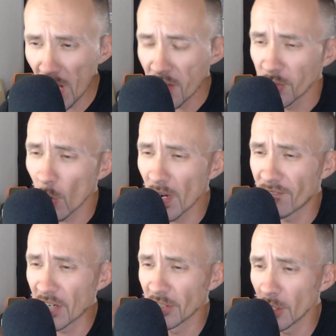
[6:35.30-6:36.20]
So
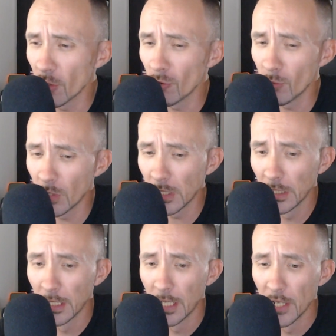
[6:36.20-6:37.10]
if you're new
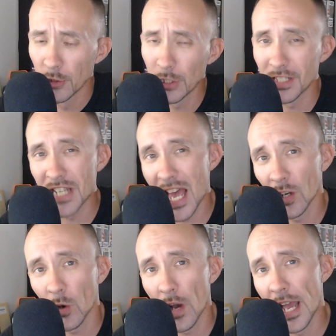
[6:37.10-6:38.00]
to the
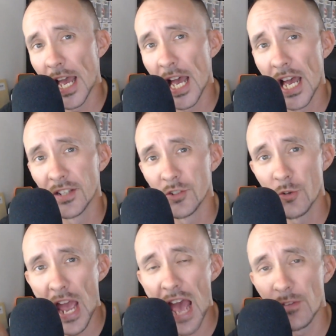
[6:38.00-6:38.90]
channel and
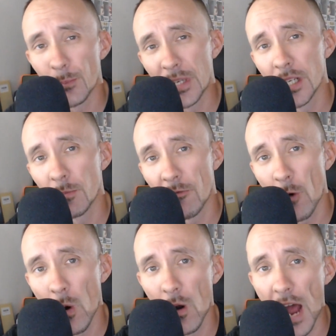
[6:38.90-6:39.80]
you haven't been here
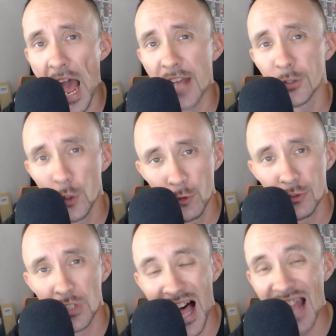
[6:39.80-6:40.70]
before, I do
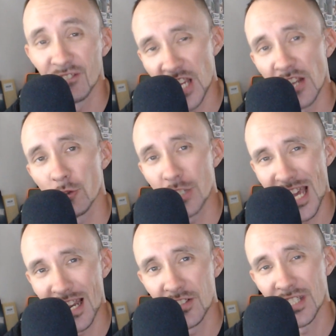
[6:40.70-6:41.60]
live channel
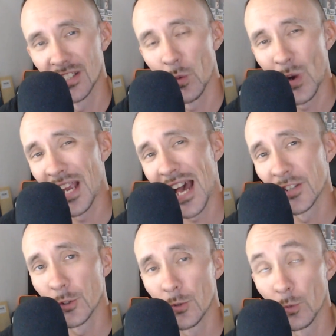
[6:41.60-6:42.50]
shoutouts, and the way I
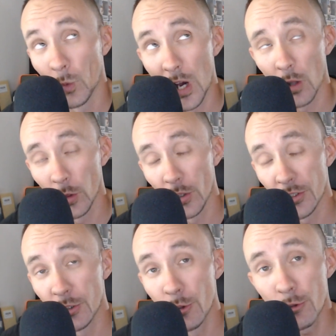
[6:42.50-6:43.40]
do,
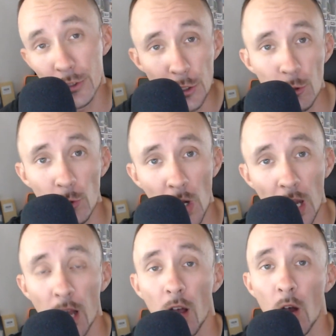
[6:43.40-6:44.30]

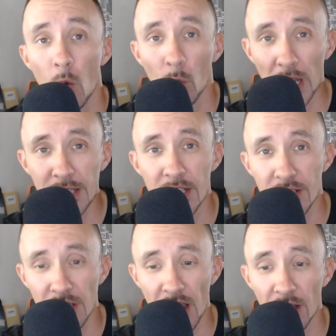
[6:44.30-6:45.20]
when I
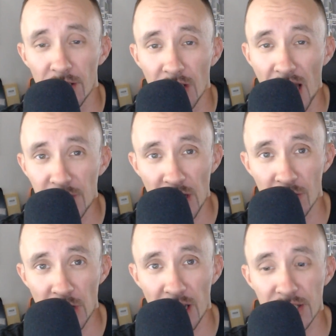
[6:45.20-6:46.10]
did live channel
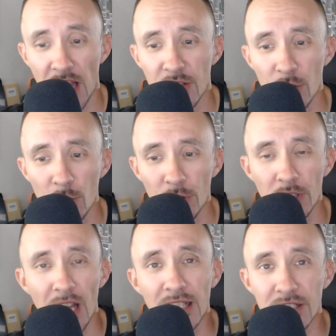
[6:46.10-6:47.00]
shoutouts, I
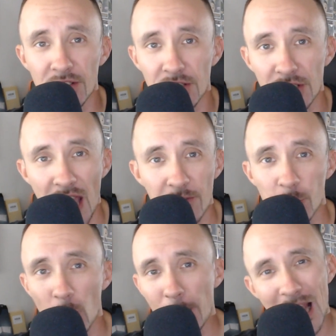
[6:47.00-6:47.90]
usually just have you
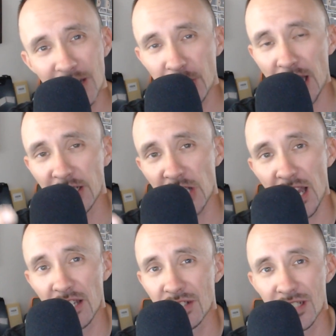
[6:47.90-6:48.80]
drop hashtag
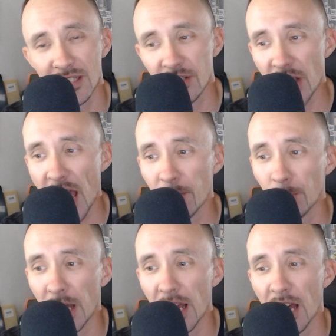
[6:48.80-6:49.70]
shoutouts in the chat,
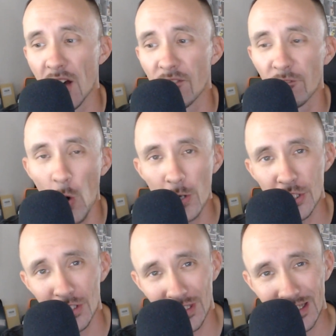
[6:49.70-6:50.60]
but
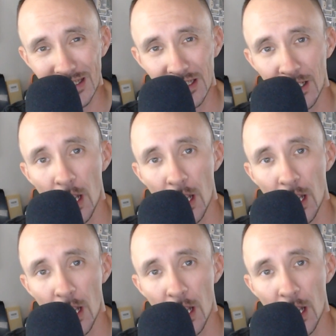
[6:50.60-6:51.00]
unfortunately,